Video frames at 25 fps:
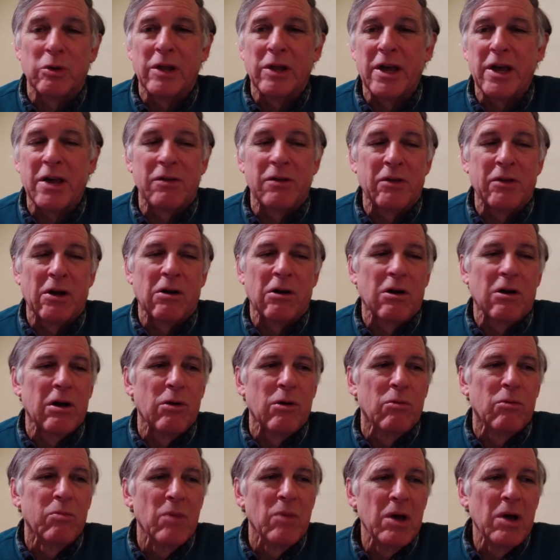laying there
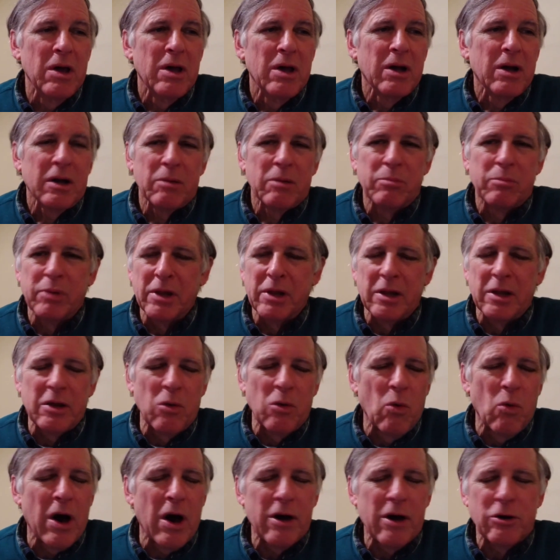all completely
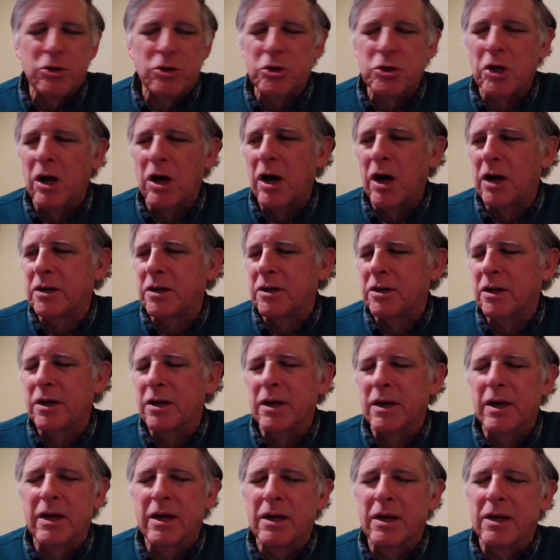
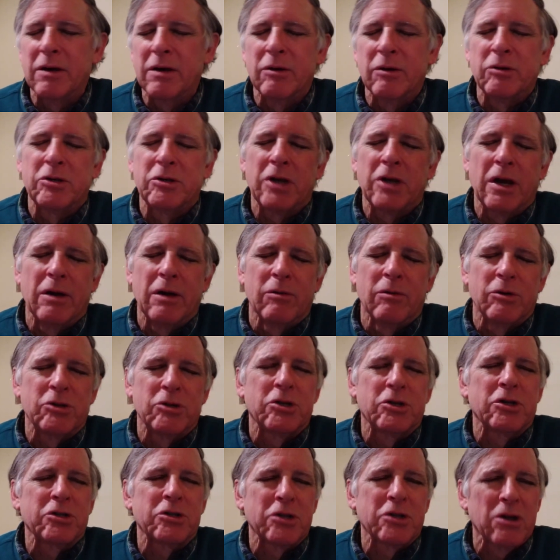watersogged. It
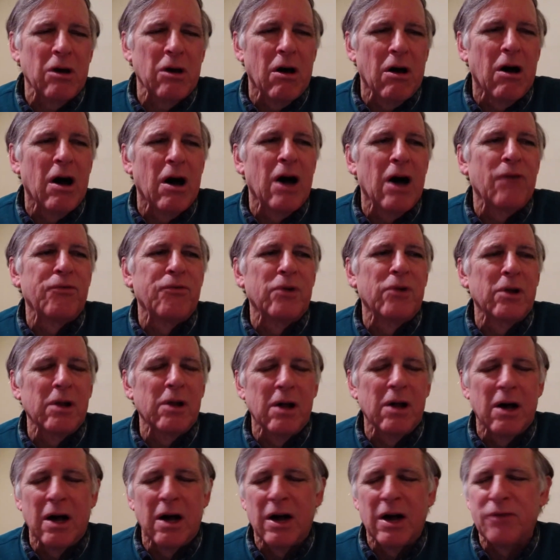was just an
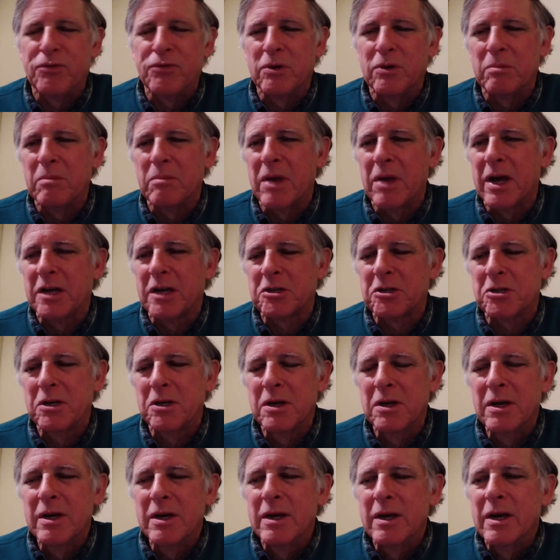awful, awful mess.
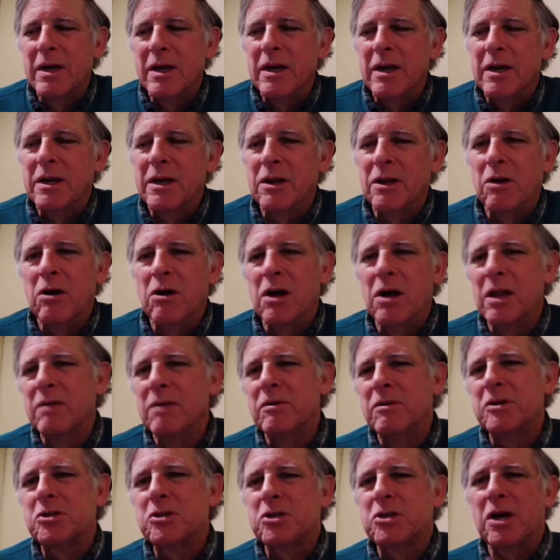And all
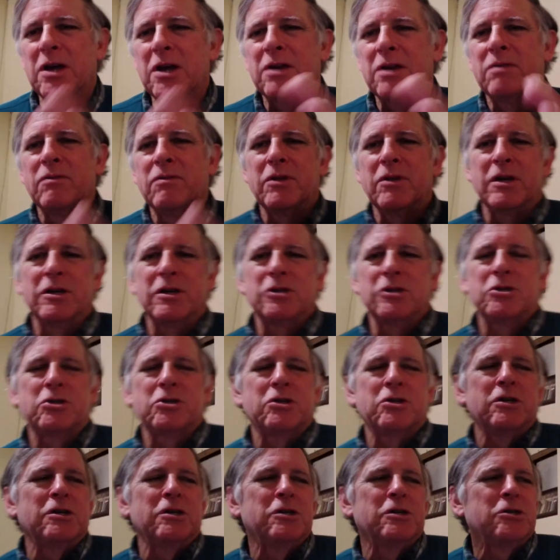of a sudden,
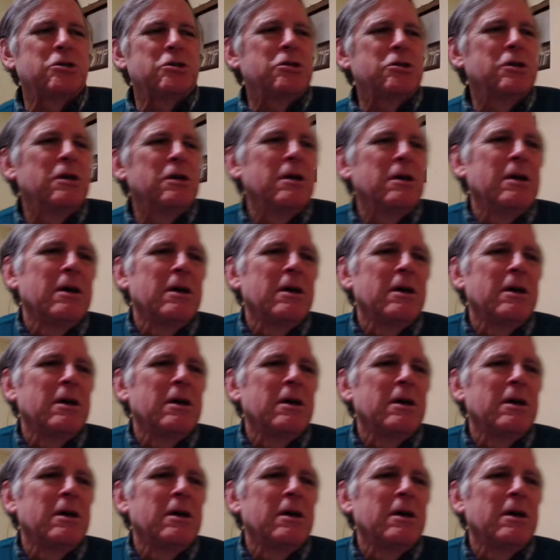these